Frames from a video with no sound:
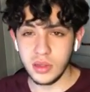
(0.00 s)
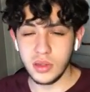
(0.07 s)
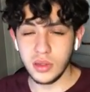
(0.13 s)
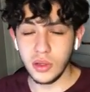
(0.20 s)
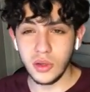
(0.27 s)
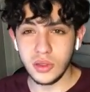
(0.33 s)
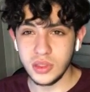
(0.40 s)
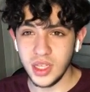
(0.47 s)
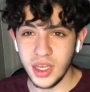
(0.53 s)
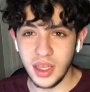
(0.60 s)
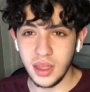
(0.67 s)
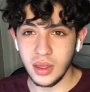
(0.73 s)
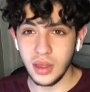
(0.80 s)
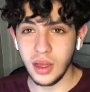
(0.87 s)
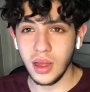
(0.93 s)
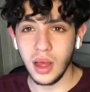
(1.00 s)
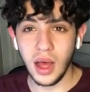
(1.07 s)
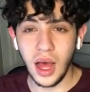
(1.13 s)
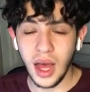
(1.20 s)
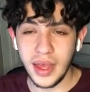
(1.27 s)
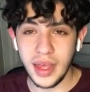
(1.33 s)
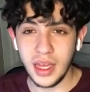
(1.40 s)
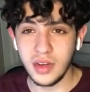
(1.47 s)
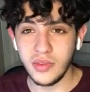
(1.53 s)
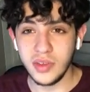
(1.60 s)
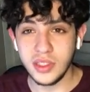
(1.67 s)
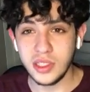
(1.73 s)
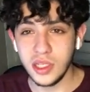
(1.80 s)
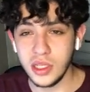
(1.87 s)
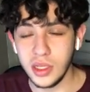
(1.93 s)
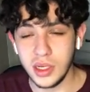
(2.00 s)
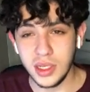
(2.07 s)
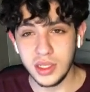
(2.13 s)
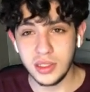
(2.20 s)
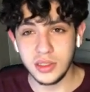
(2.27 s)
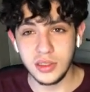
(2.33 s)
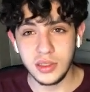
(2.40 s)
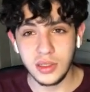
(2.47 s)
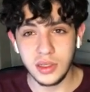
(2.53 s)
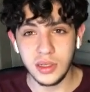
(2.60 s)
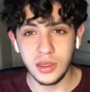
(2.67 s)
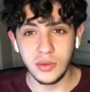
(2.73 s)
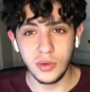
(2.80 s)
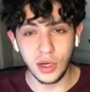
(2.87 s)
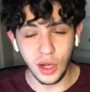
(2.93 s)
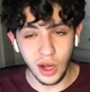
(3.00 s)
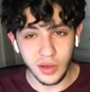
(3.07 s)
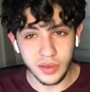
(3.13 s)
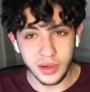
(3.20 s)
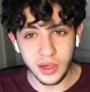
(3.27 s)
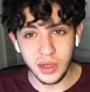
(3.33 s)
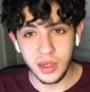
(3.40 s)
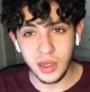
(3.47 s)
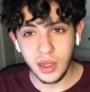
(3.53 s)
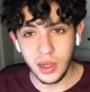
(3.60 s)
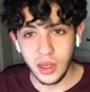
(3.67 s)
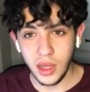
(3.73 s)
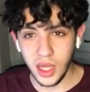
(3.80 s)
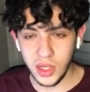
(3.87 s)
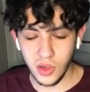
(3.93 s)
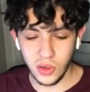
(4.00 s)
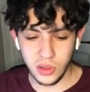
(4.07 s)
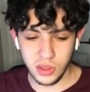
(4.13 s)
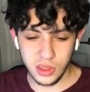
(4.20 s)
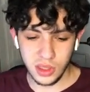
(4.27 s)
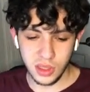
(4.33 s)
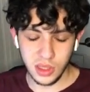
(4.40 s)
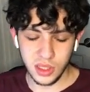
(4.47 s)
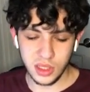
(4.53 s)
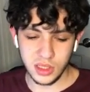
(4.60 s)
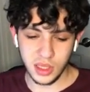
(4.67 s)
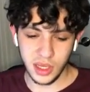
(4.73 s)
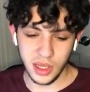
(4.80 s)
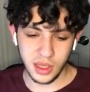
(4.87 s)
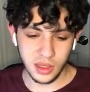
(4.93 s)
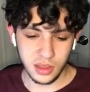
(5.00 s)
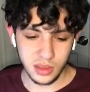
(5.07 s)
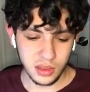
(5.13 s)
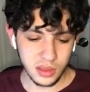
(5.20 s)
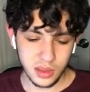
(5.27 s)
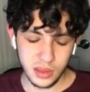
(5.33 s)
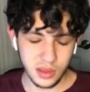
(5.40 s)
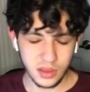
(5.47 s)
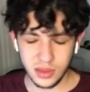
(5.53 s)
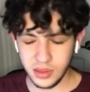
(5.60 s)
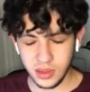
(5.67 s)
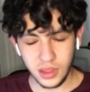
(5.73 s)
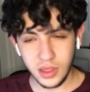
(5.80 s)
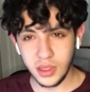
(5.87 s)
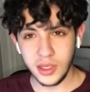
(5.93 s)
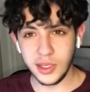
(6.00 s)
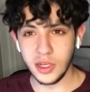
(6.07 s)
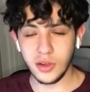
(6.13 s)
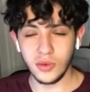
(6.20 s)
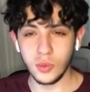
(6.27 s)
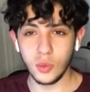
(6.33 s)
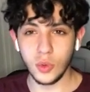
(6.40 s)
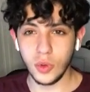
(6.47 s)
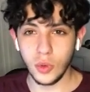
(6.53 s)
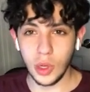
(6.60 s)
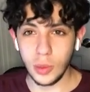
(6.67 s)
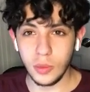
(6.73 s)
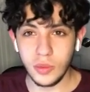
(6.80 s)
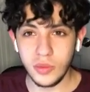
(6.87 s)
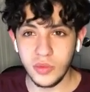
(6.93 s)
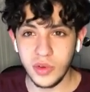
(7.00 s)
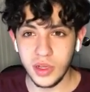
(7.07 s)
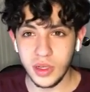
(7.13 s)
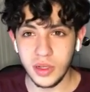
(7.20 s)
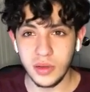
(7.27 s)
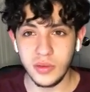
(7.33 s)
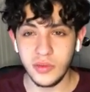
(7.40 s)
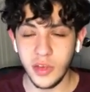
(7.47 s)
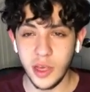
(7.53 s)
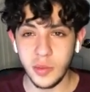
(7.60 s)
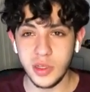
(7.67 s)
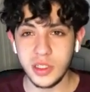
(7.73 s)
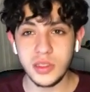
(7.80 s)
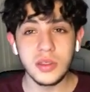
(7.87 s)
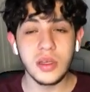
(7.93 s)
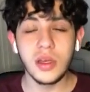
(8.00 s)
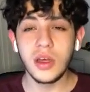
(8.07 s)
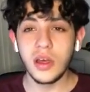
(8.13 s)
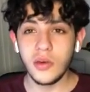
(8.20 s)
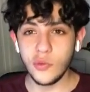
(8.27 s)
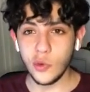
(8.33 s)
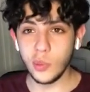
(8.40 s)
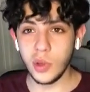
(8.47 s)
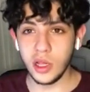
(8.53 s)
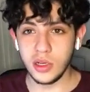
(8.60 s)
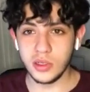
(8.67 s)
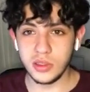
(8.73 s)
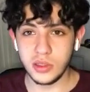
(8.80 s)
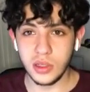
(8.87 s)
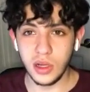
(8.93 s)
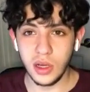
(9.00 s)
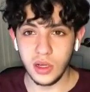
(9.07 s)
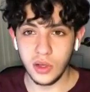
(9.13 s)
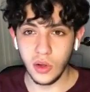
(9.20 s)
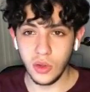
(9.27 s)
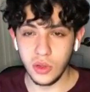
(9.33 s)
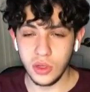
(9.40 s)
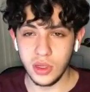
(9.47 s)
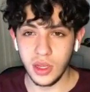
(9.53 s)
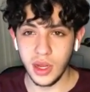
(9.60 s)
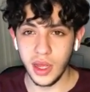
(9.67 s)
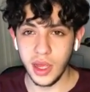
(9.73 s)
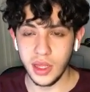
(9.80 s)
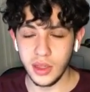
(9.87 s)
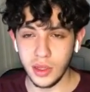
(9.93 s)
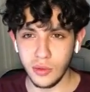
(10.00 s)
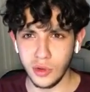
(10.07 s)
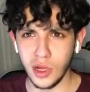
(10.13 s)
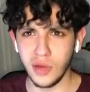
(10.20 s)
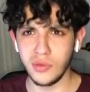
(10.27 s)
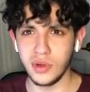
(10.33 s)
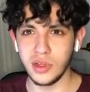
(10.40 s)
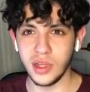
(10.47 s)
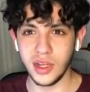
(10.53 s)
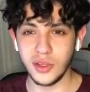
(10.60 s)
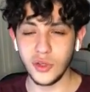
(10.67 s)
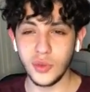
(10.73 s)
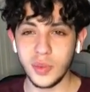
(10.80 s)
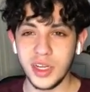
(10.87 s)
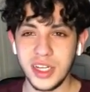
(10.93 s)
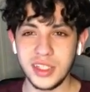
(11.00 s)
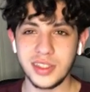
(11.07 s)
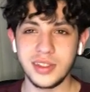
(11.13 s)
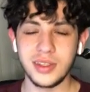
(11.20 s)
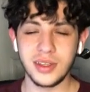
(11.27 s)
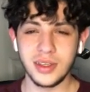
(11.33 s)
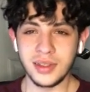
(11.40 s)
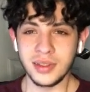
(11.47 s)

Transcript: those like high-end facilities to recover, going to these like, what freaking famous footballers go through today, and they recover in like 2 minutes.